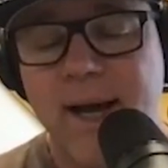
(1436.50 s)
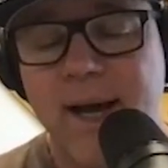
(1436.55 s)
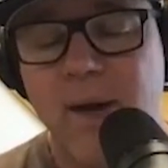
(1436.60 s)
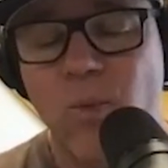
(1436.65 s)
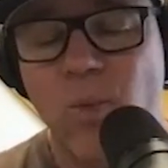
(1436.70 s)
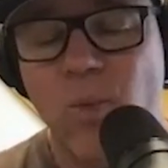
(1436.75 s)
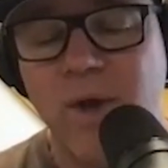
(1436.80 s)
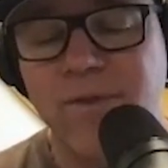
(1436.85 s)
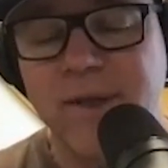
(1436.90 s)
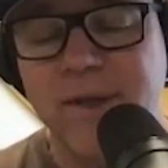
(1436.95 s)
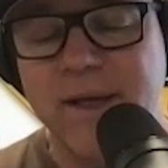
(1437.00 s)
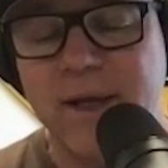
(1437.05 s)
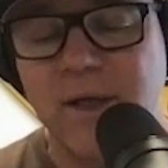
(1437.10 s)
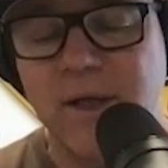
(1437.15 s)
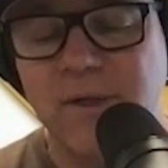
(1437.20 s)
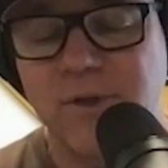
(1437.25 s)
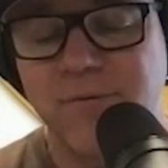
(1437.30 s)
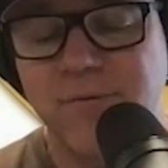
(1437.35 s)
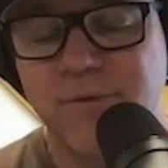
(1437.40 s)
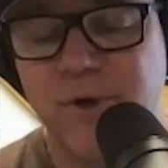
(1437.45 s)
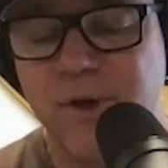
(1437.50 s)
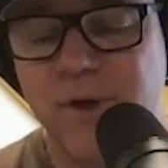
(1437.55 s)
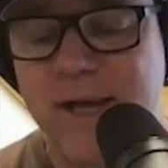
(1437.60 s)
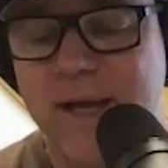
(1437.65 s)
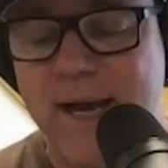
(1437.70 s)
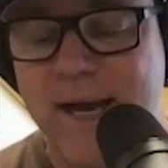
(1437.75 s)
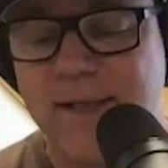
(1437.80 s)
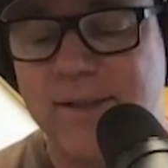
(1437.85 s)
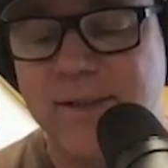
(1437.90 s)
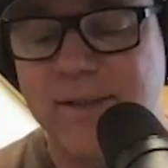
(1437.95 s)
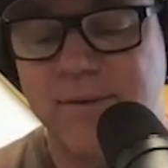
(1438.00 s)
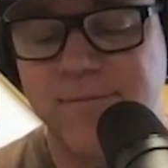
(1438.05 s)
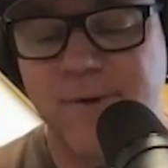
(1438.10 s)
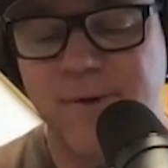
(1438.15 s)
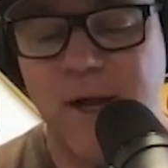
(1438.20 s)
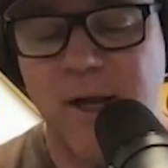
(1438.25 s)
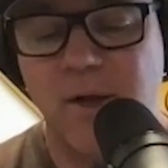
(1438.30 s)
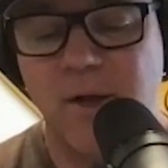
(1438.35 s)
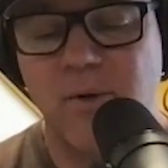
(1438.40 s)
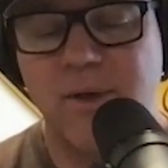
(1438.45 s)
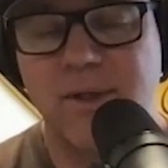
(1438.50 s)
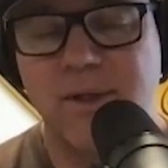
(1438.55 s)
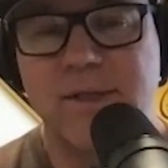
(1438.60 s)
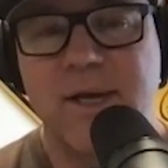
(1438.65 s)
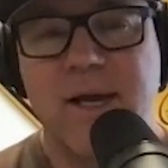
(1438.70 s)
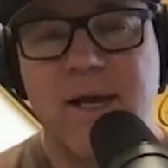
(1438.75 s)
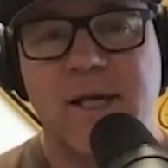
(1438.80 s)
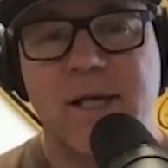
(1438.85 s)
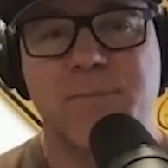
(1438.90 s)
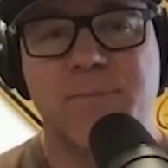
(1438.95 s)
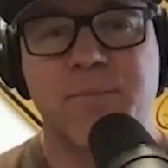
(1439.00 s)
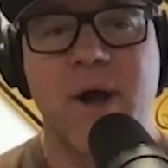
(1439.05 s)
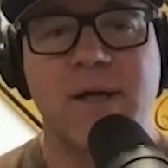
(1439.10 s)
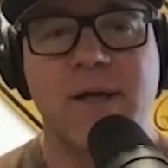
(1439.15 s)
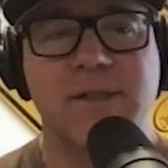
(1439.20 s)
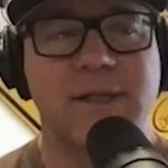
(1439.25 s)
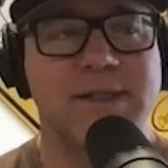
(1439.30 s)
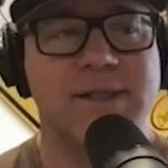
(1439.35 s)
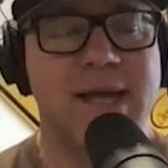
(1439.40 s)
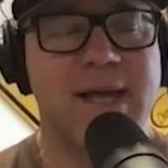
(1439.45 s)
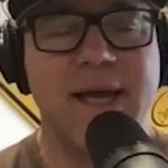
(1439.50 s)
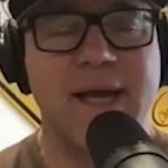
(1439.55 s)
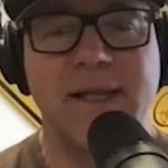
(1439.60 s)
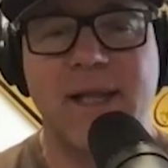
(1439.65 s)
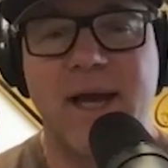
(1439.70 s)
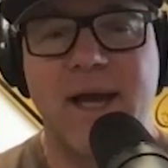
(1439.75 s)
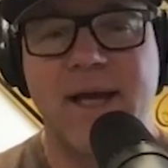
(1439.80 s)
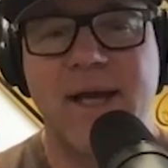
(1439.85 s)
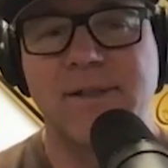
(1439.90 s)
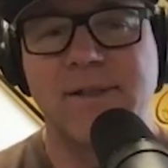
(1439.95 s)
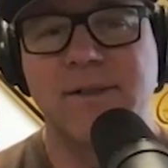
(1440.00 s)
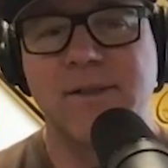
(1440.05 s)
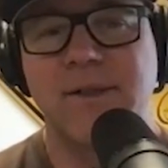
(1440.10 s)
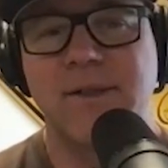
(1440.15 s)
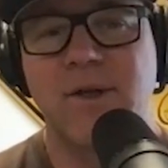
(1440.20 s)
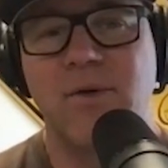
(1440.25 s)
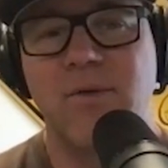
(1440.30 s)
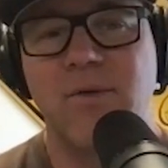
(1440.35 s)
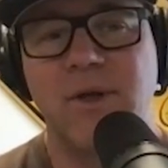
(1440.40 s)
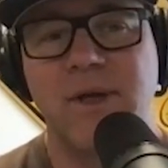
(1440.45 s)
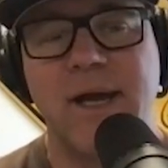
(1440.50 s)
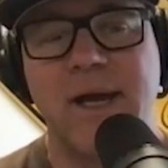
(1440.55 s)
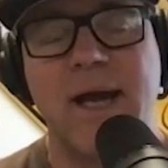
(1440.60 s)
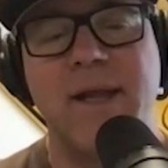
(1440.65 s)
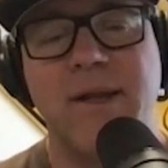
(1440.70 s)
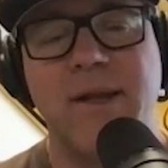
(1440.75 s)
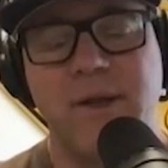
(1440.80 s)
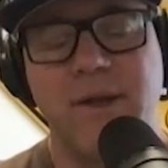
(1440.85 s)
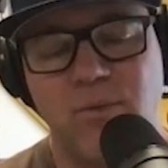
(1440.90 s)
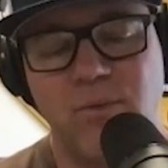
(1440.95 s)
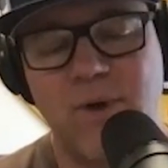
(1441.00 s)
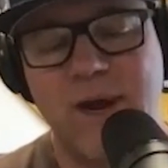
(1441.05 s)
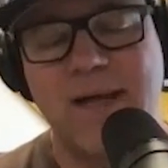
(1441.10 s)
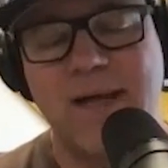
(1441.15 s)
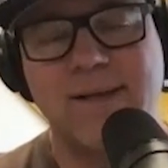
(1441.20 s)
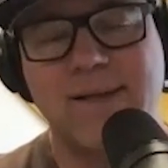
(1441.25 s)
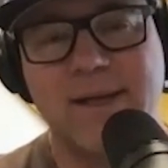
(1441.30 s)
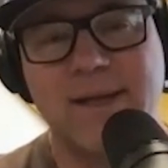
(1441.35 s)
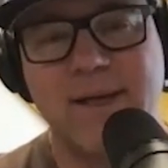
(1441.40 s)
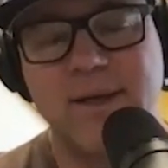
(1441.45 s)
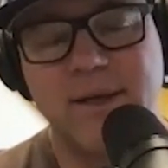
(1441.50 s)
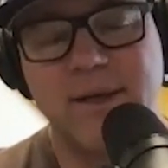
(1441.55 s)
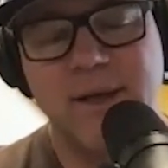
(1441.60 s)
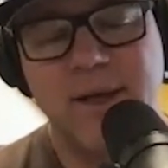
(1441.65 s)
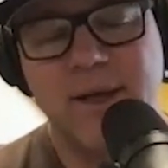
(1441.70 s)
one thing also for you guys to follow is Project Tan Lines. You know, you wrecked it,